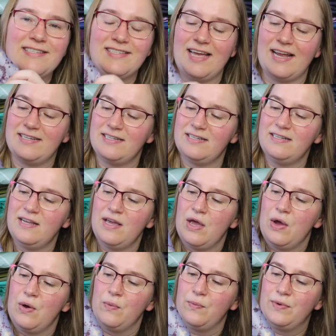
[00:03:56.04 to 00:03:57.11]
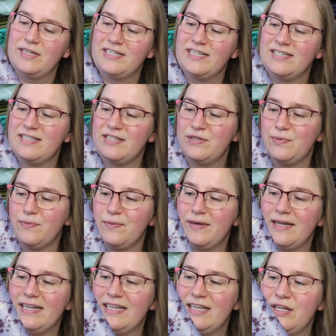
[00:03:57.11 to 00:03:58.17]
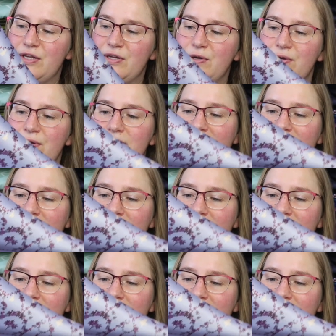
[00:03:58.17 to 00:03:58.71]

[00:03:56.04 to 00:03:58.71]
satin, which is this really cute